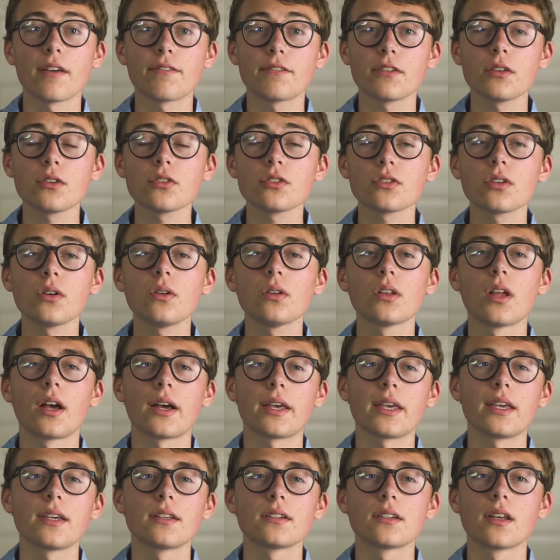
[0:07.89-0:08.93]
I feel so
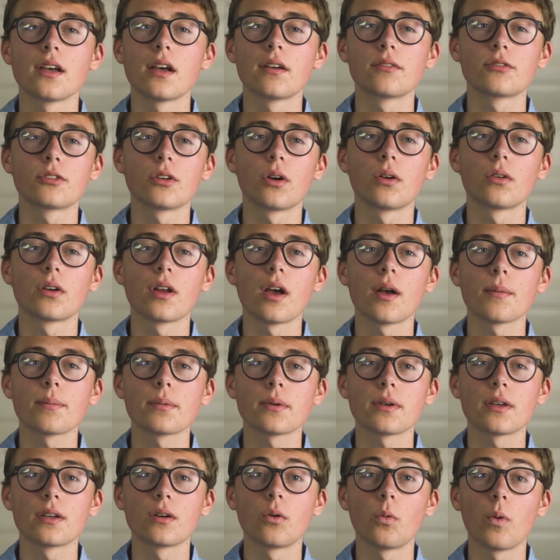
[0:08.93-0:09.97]
lucky to have grown
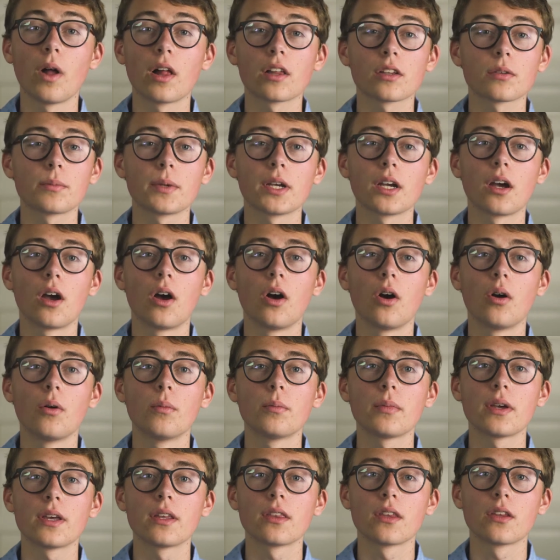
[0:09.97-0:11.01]
up in a welcoming
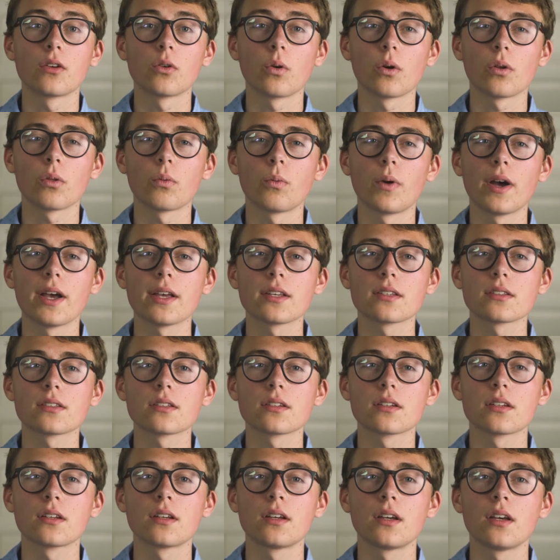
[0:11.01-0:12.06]
home in the
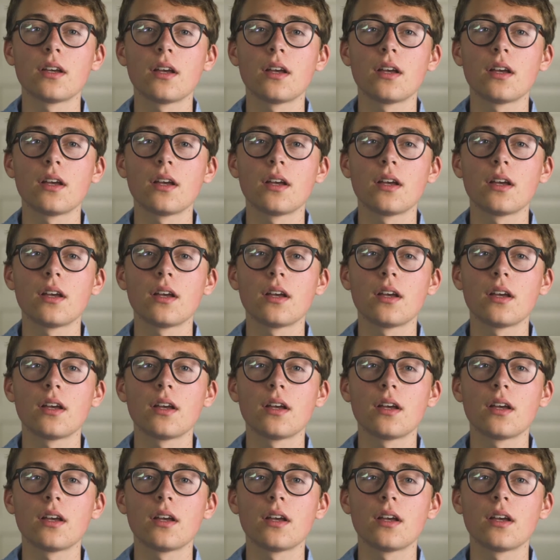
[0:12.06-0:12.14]
Northwest,